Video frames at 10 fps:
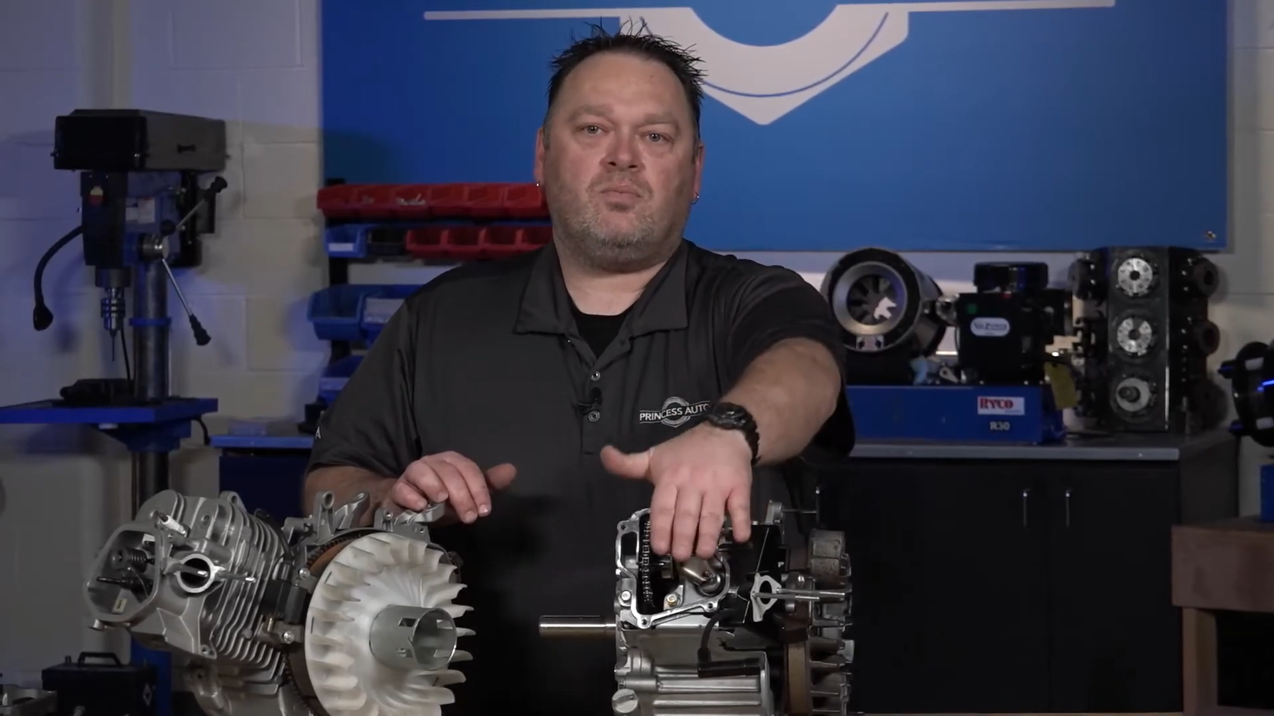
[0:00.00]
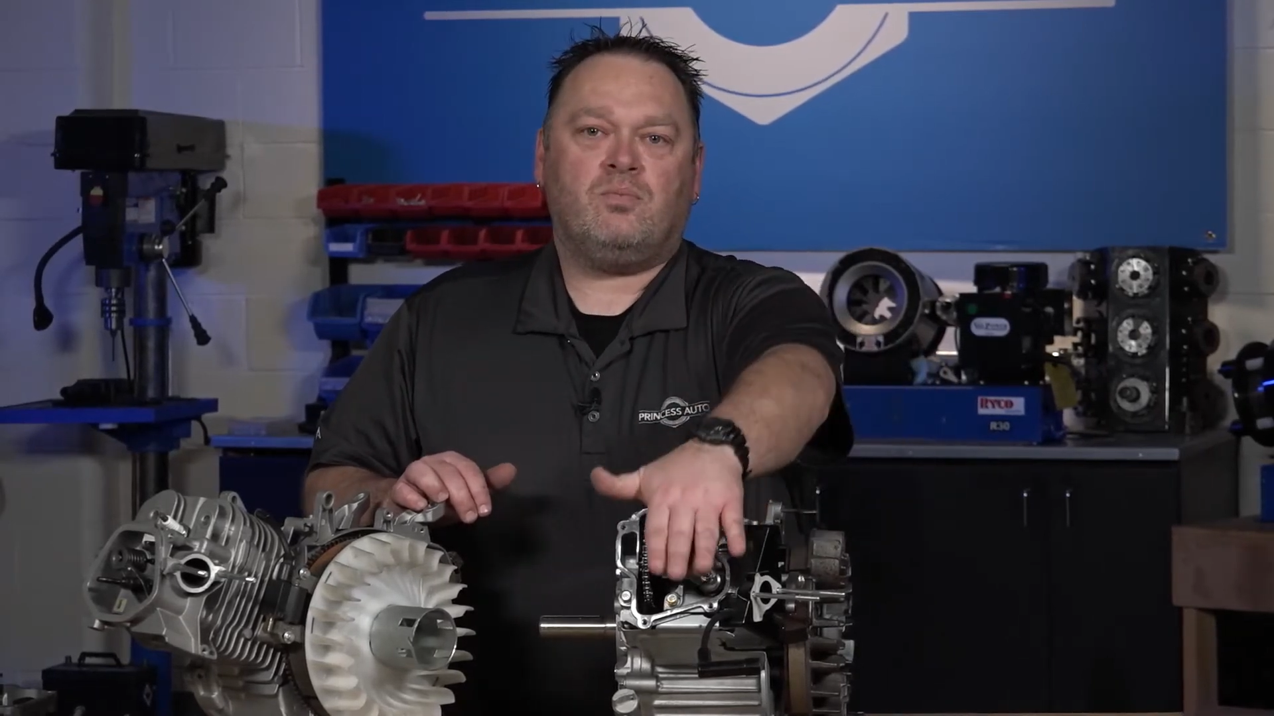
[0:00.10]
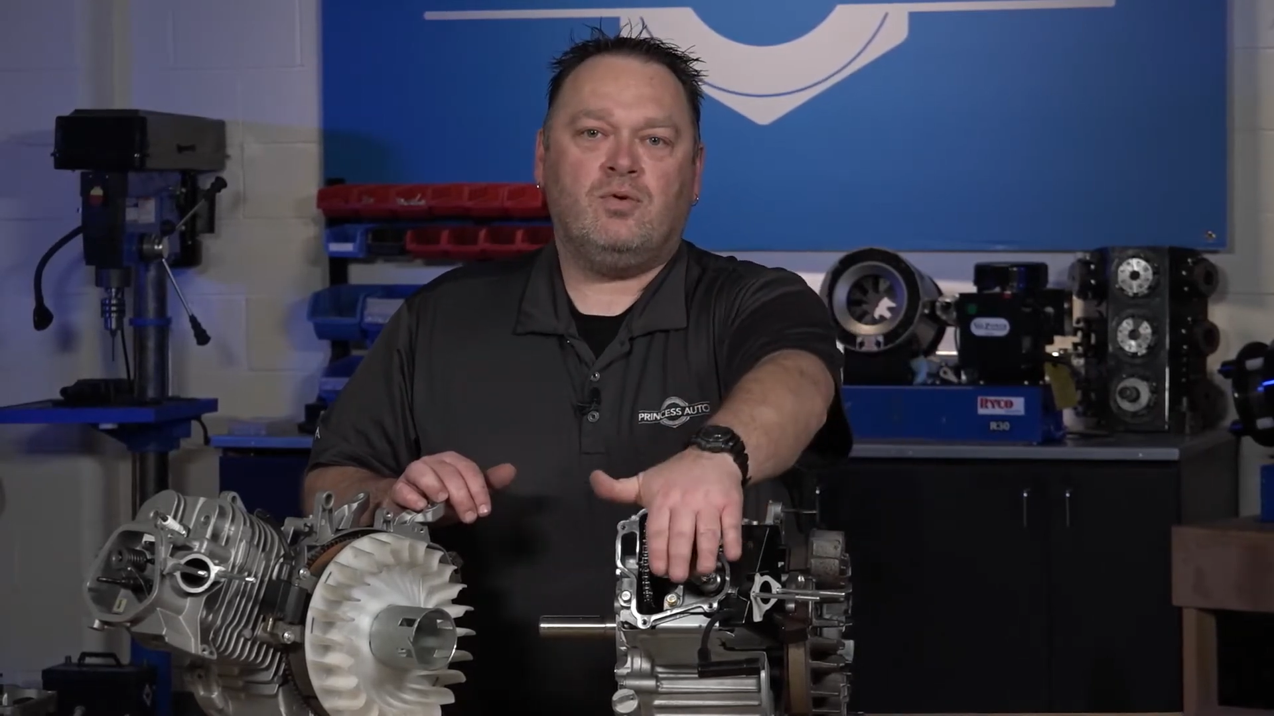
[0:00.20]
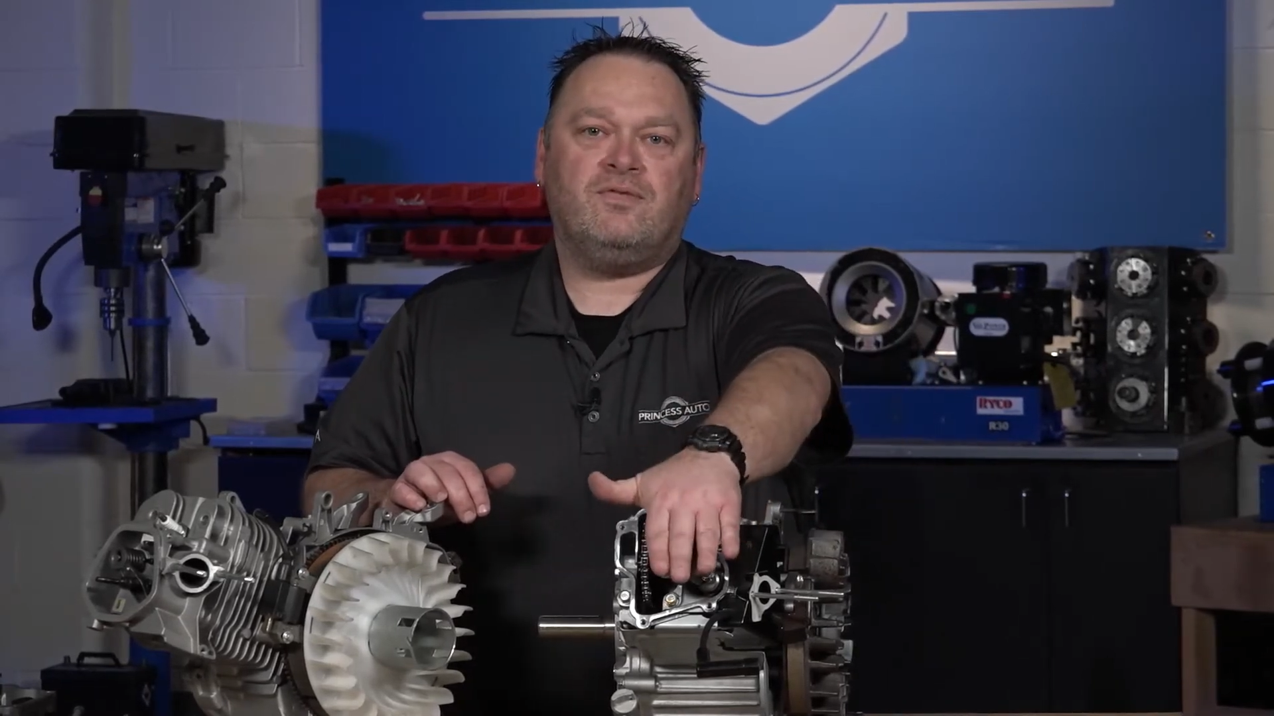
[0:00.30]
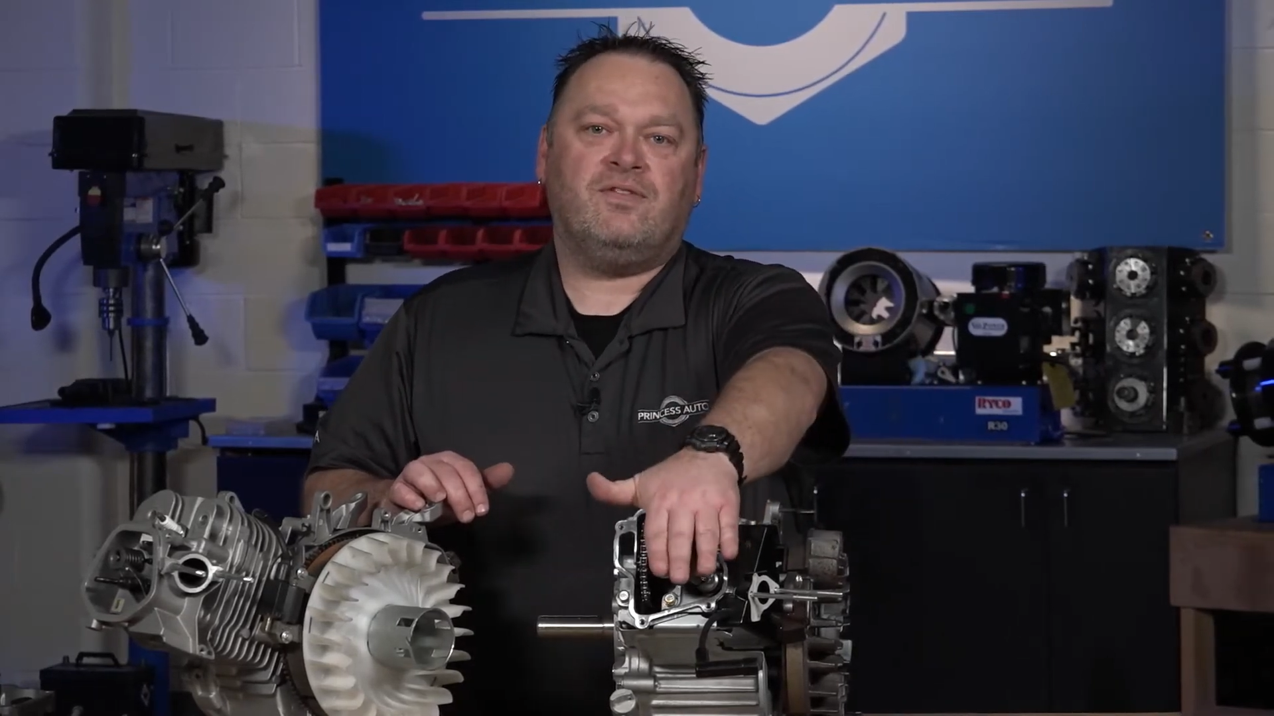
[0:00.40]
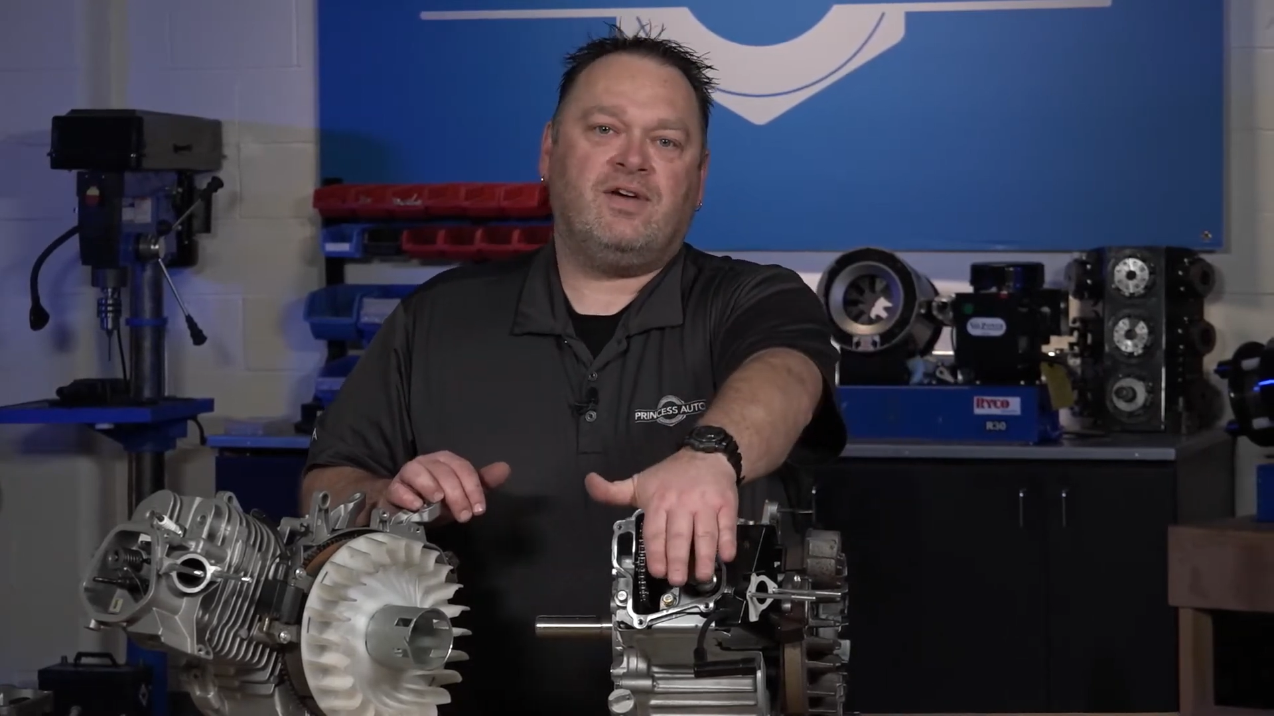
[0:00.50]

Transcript: move the